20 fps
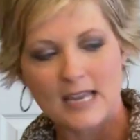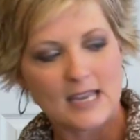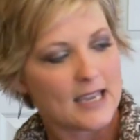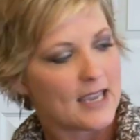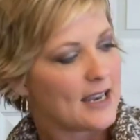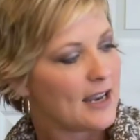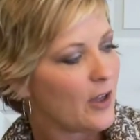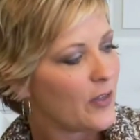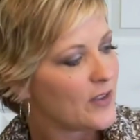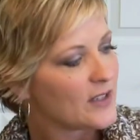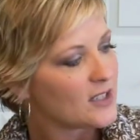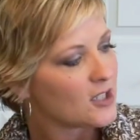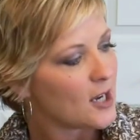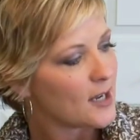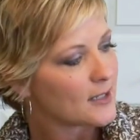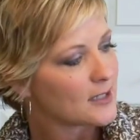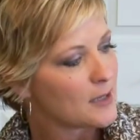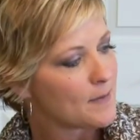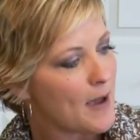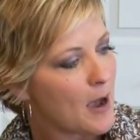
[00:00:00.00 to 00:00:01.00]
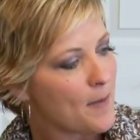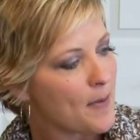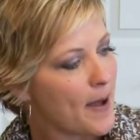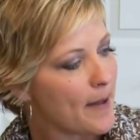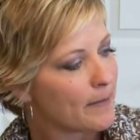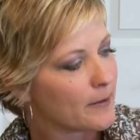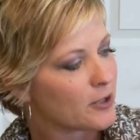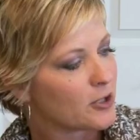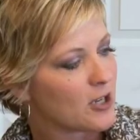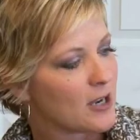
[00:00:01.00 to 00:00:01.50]
Okay, now this talks about
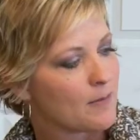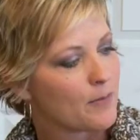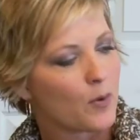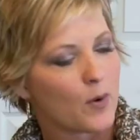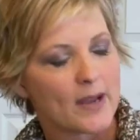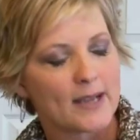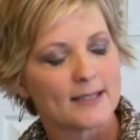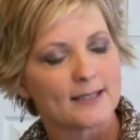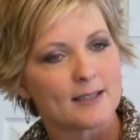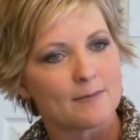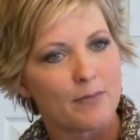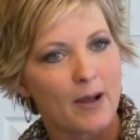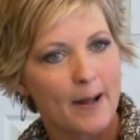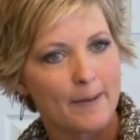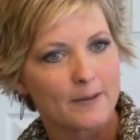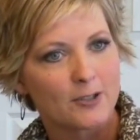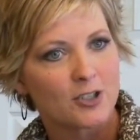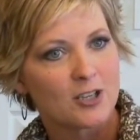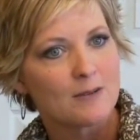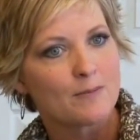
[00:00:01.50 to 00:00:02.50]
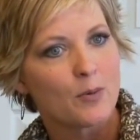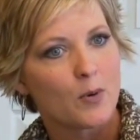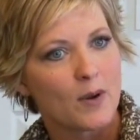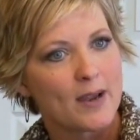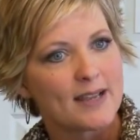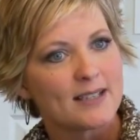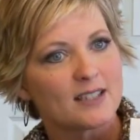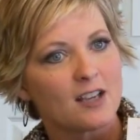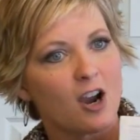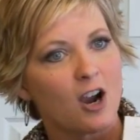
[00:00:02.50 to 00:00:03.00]
publishing points, and publishing
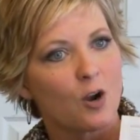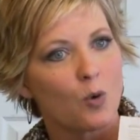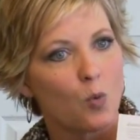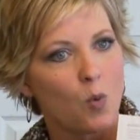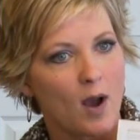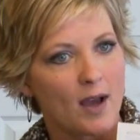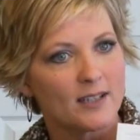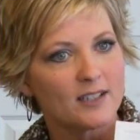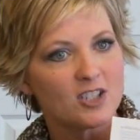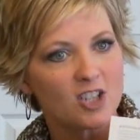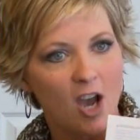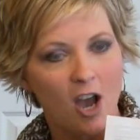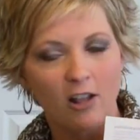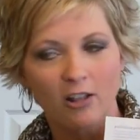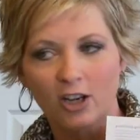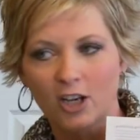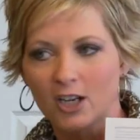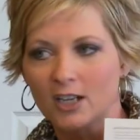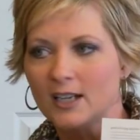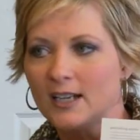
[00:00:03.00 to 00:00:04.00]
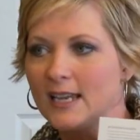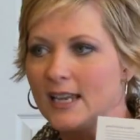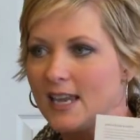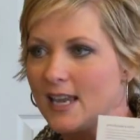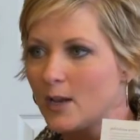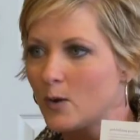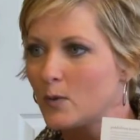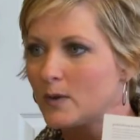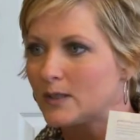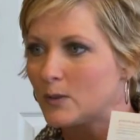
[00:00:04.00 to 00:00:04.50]
points are $1
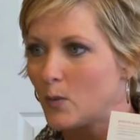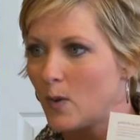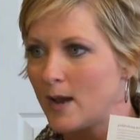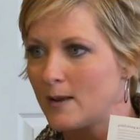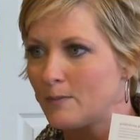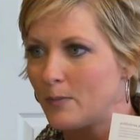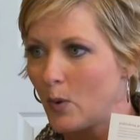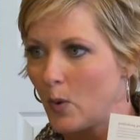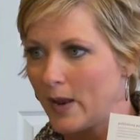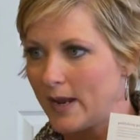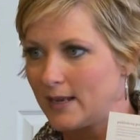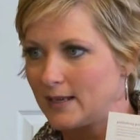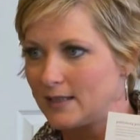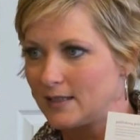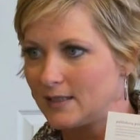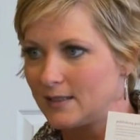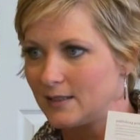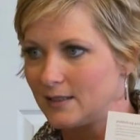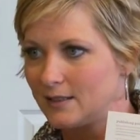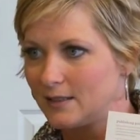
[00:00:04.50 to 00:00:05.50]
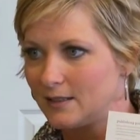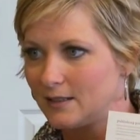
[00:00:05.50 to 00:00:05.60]
equals 1 point.